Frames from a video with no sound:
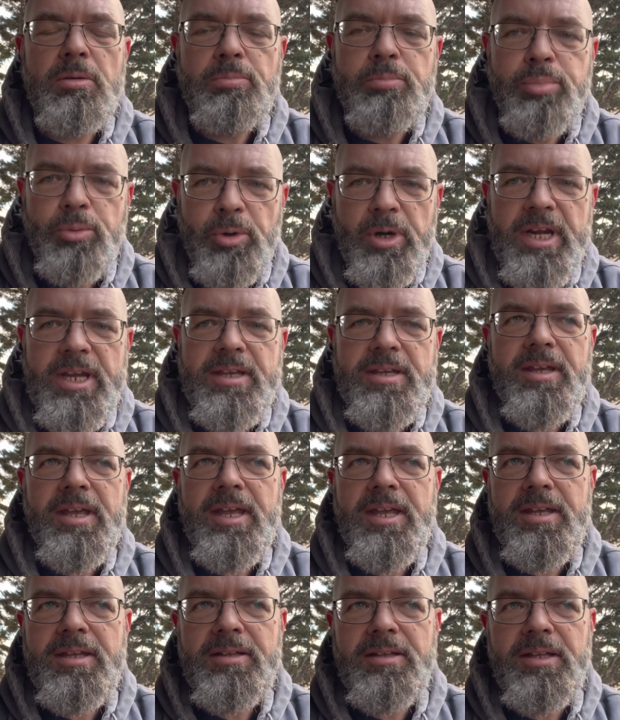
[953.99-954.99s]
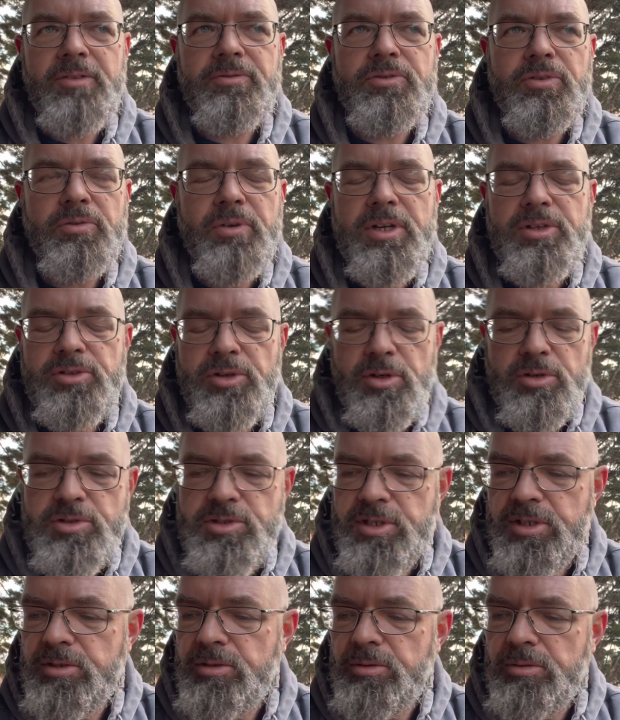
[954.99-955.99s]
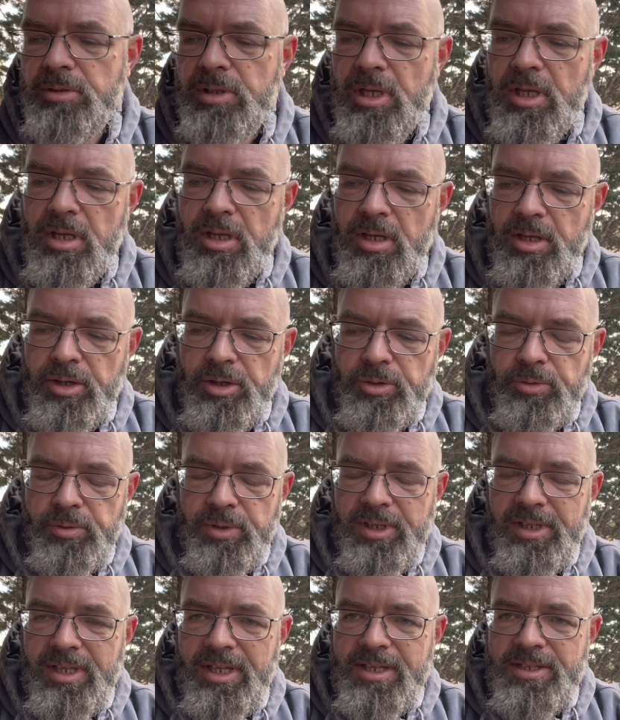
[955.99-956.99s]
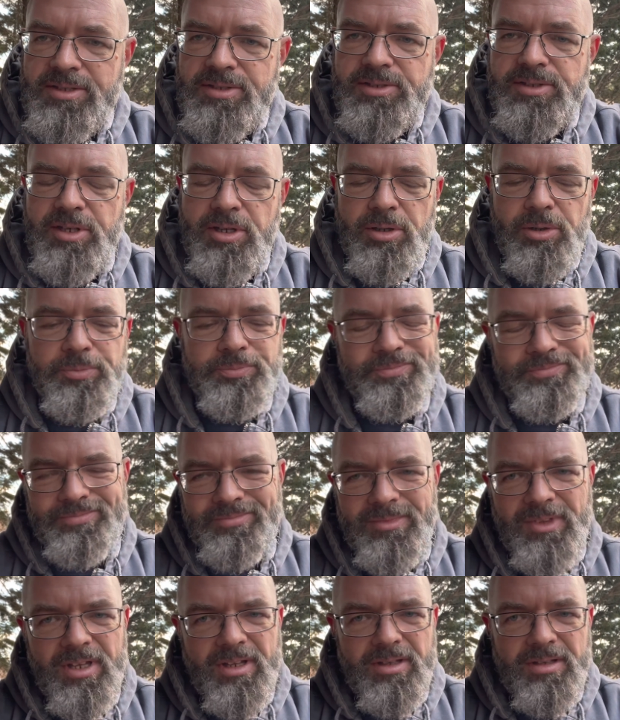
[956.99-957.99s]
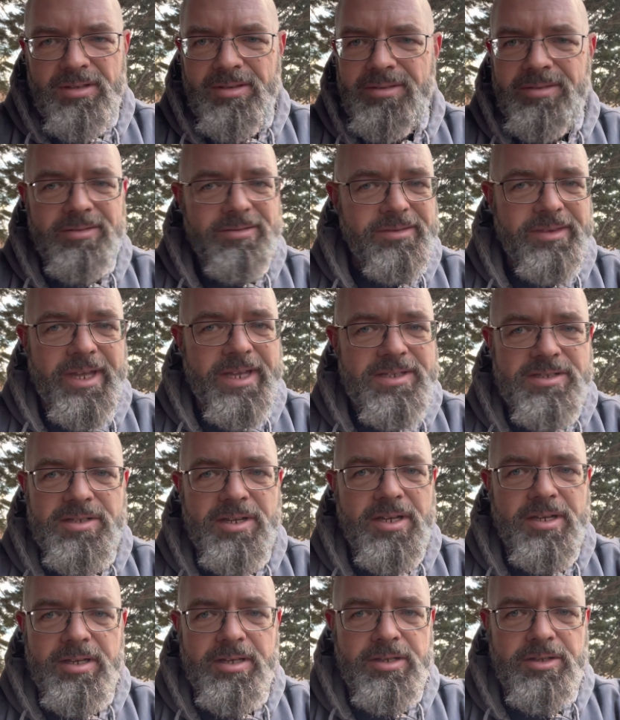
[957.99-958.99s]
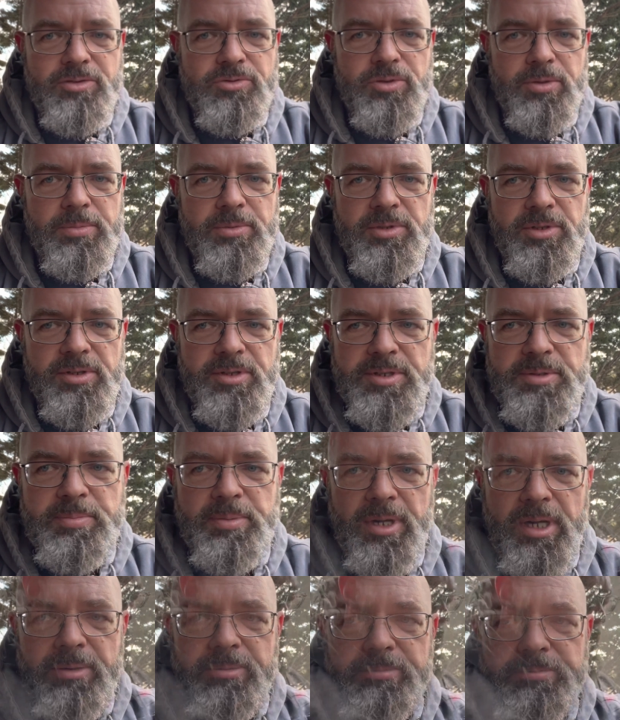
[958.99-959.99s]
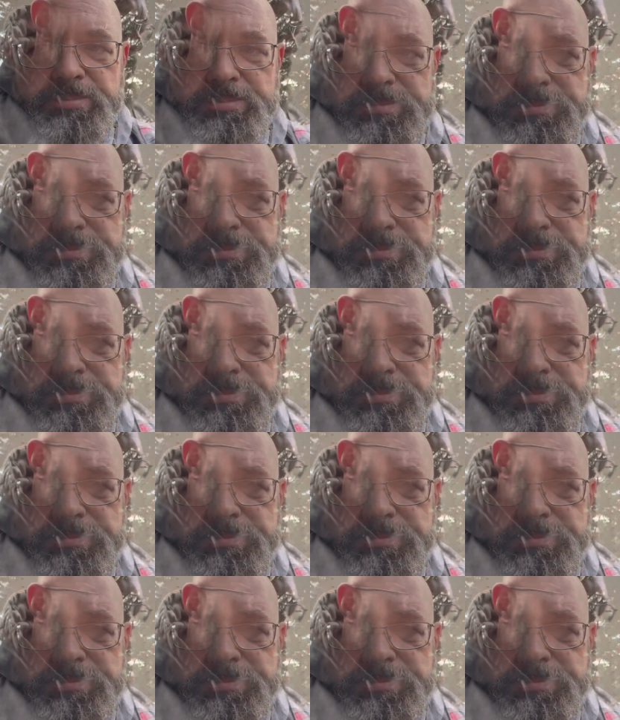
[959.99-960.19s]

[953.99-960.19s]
brake and left and right turn signal relays. So that's not going to contribute to this problem.